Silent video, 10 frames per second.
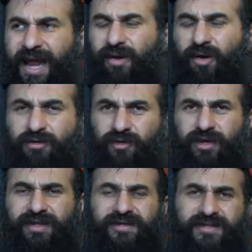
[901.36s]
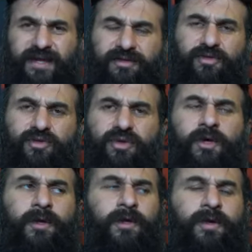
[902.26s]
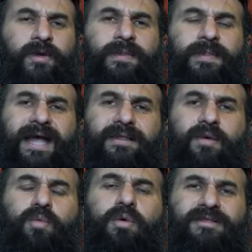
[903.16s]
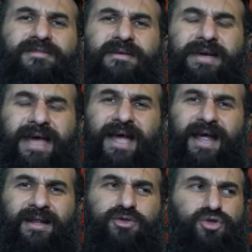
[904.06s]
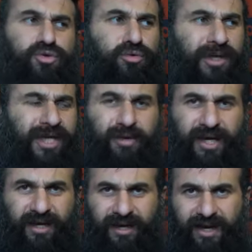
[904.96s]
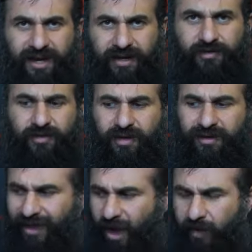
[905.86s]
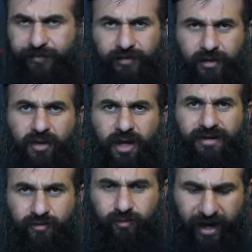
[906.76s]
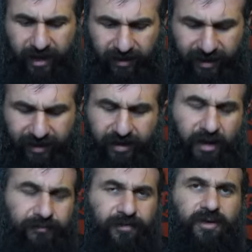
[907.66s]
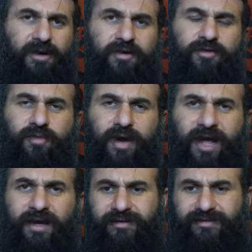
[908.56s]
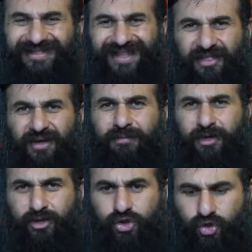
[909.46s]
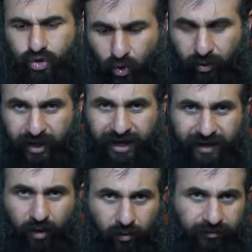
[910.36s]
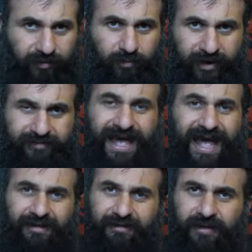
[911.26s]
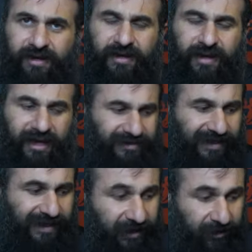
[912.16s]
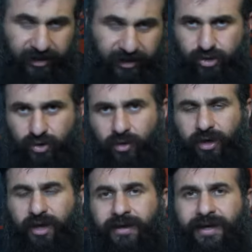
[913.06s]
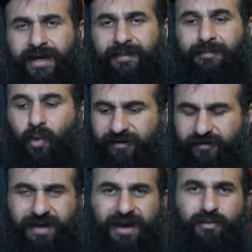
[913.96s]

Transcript: also in distance, that once a man truly recognizes the obstacle on his way, and the obstacle on his way, it's nothing but a story that holds him where he's at. It's literally a story. And once a man